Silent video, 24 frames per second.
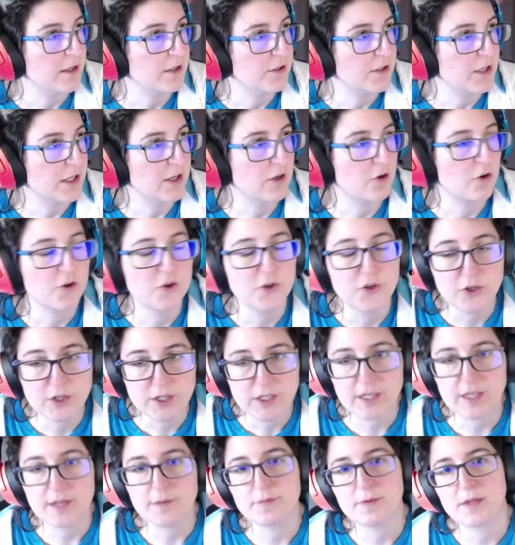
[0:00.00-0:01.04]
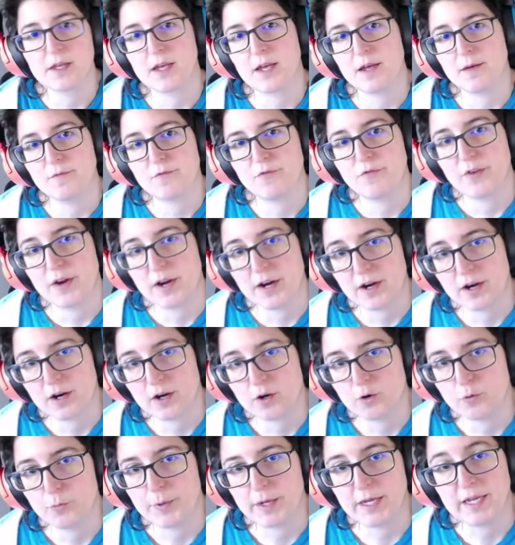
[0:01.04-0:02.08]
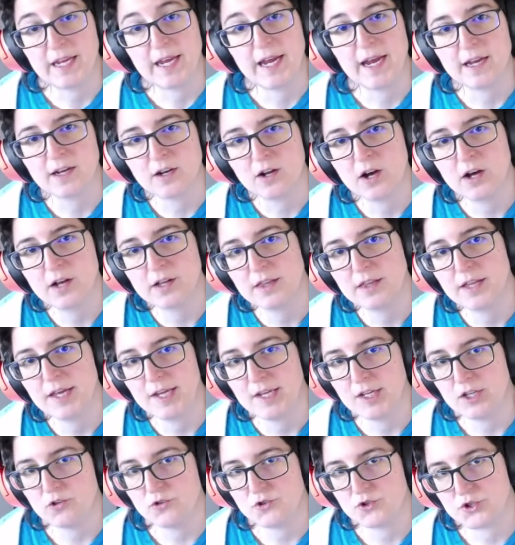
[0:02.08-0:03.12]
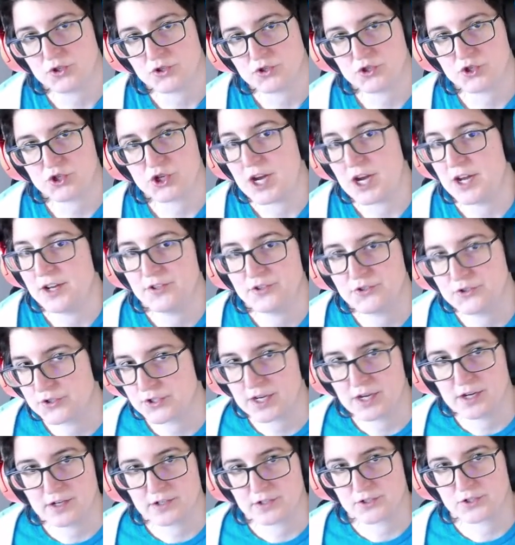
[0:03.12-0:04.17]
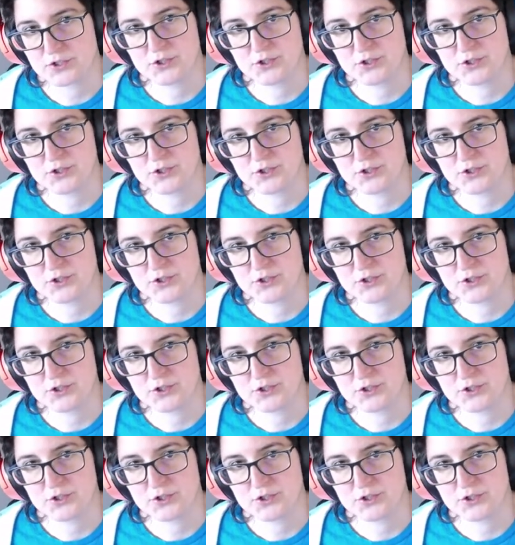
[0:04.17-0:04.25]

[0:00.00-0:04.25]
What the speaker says: In order to keep the game fair, we cannot let you just change your character